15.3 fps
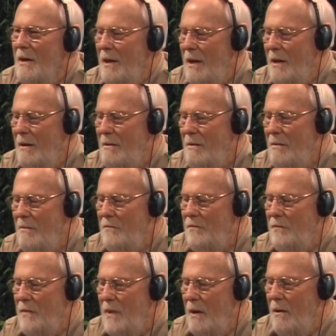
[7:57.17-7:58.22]
And,
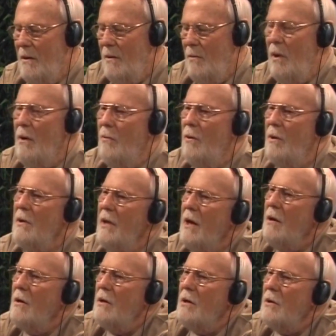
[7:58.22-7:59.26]
well, what are they
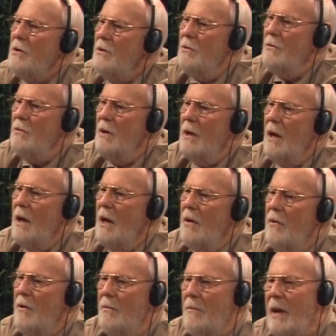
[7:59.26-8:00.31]
going to do? They're